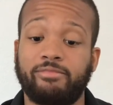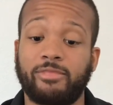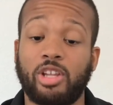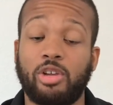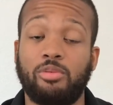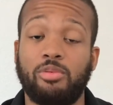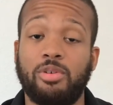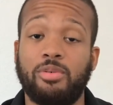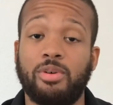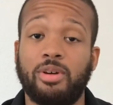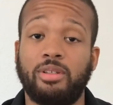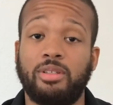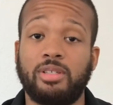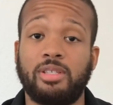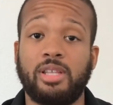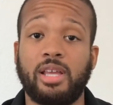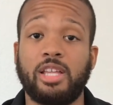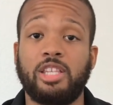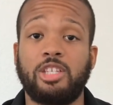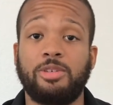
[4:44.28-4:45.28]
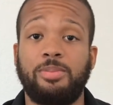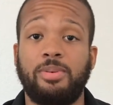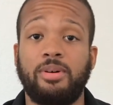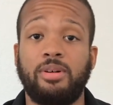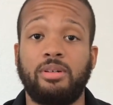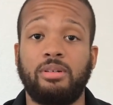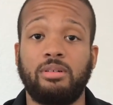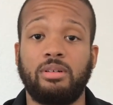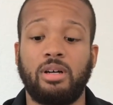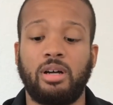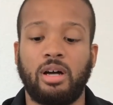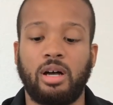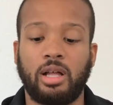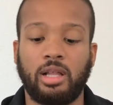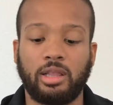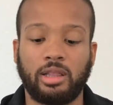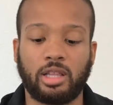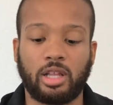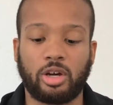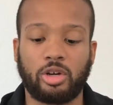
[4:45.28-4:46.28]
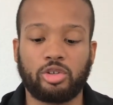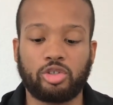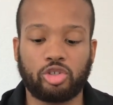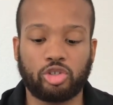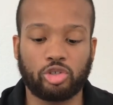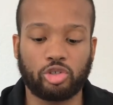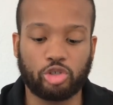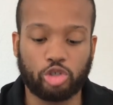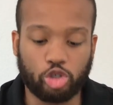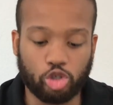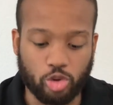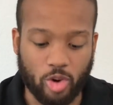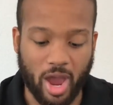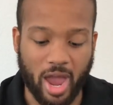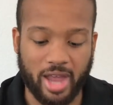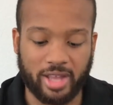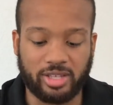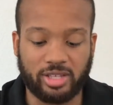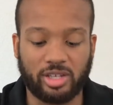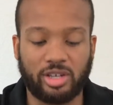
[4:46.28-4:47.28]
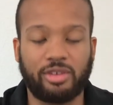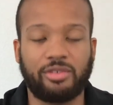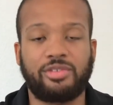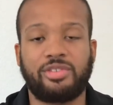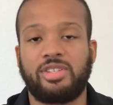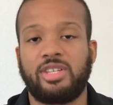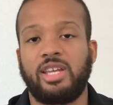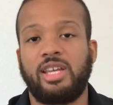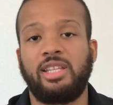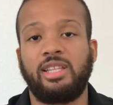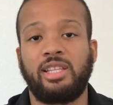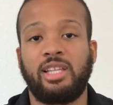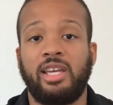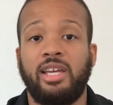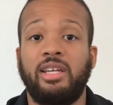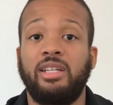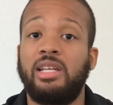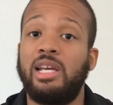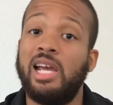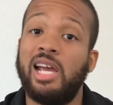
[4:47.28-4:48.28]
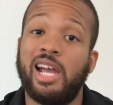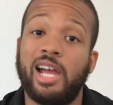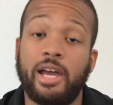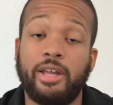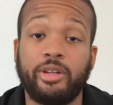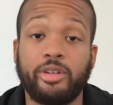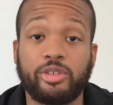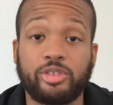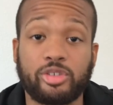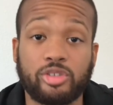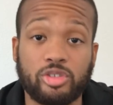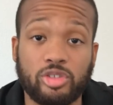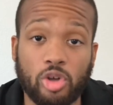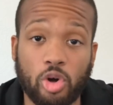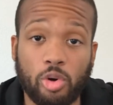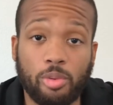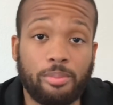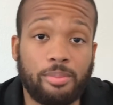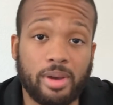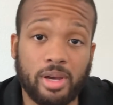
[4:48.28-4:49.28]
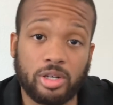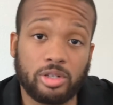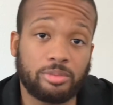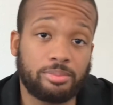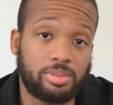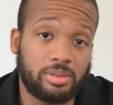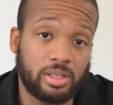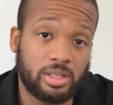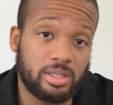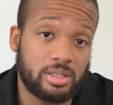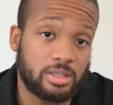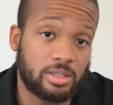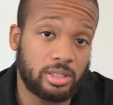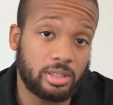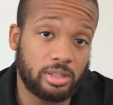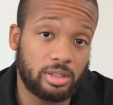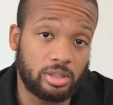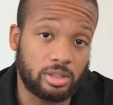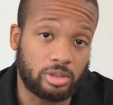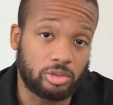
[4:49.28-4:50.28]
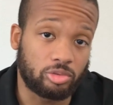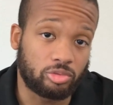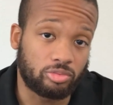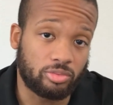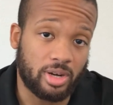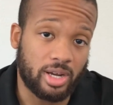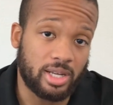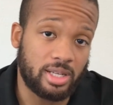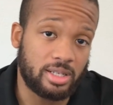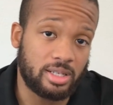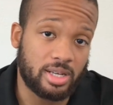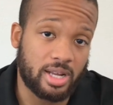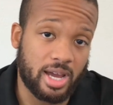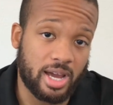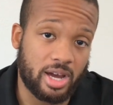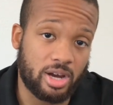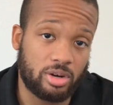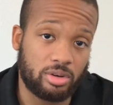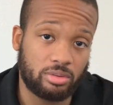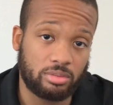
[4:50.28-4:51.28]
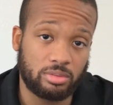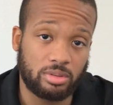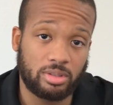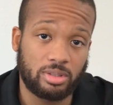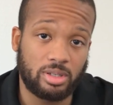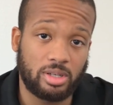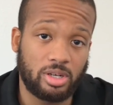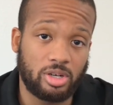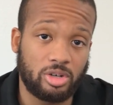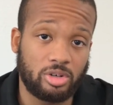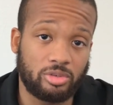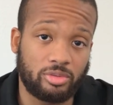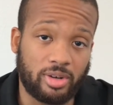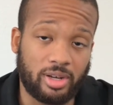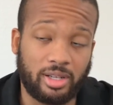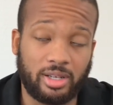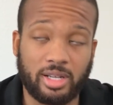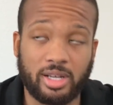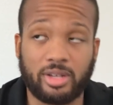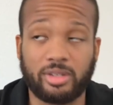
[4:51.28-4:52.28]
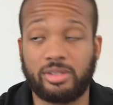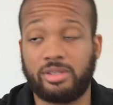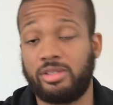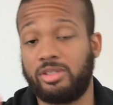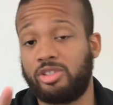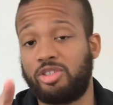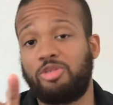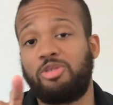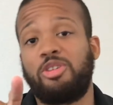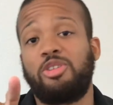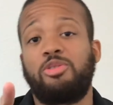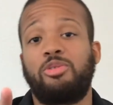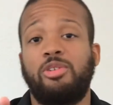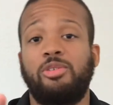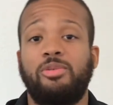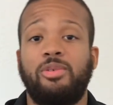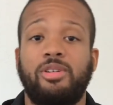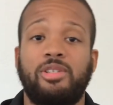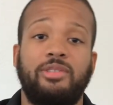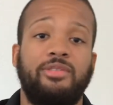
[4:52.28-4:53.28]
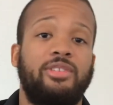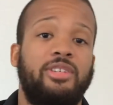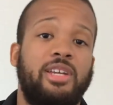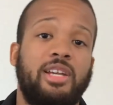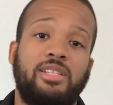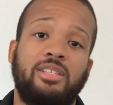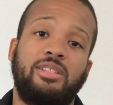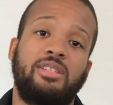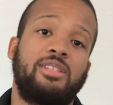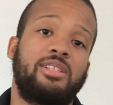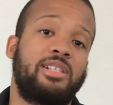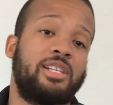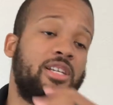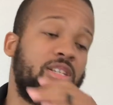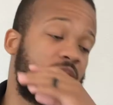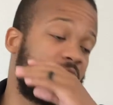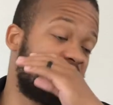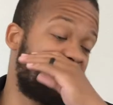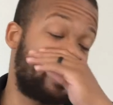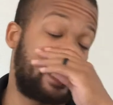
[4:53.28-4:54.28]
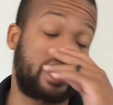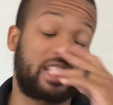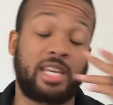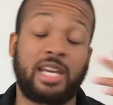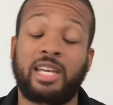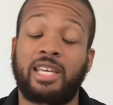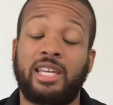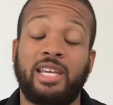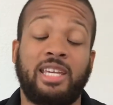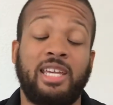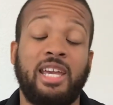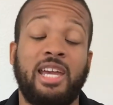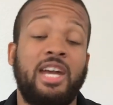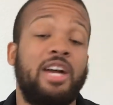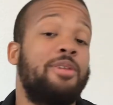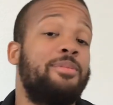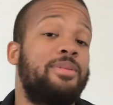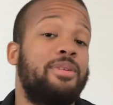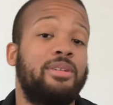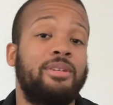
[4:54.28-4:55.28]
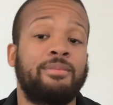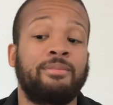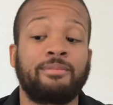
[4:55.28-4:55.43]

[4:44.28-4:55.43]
we want to snatch up a larger tract of said land, and there's no better place to look right now. This is 2021, so if you're catching this later on, I can't help you.